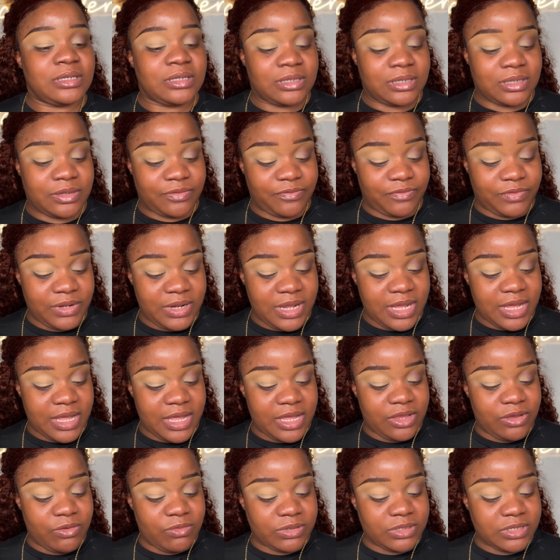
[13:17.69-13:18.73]
I feel like I
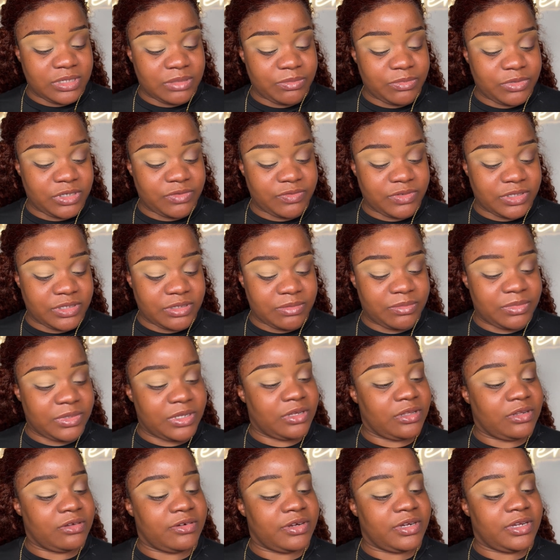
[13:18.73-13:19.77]
used this brush for something
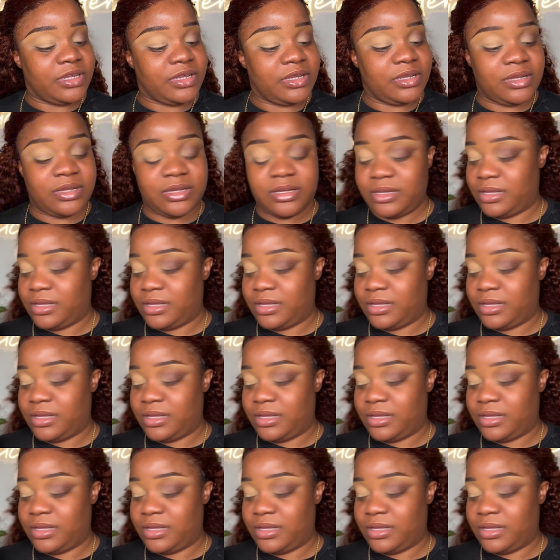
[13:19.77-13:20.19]
already.